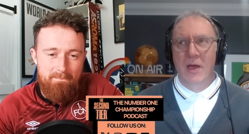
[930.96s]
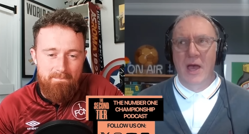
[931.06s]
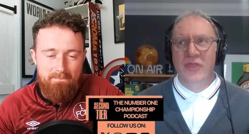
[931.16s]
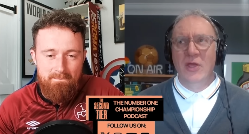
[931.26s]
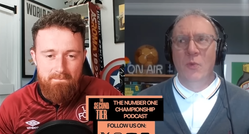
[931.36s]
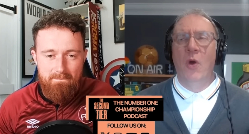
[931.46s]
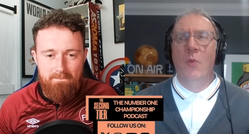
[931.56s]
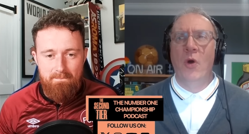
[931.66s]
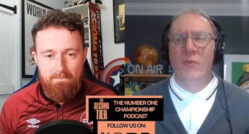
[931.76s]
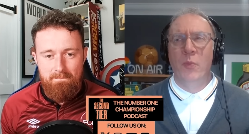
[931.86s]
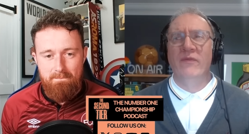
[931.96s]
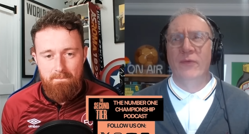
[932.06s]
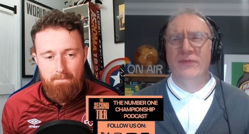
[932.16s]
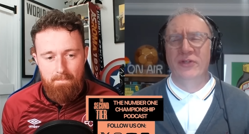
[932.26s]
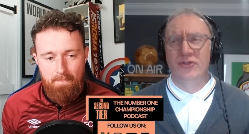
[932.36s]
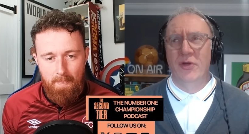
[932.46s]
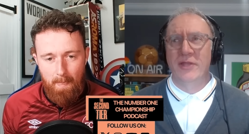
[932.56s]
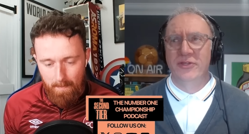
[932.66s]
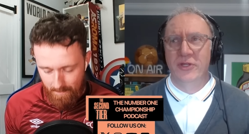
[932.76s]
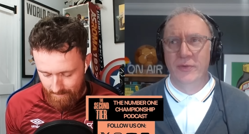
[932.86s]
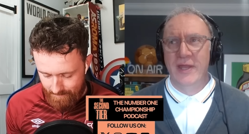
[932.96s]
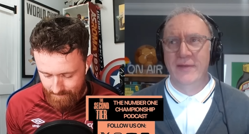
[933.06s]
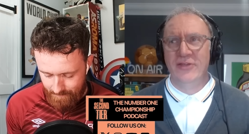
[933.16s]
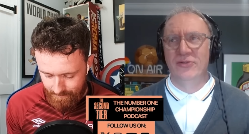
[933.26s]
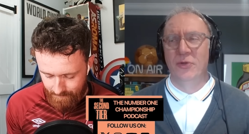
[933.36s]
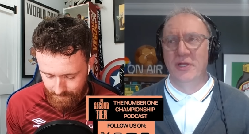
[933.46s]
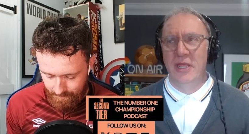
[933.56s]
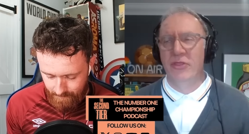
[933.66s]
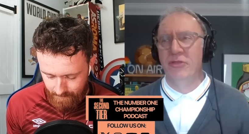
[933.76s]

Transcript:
Speaker 1: I think what what what Watford are trying to do, and, and let's look at it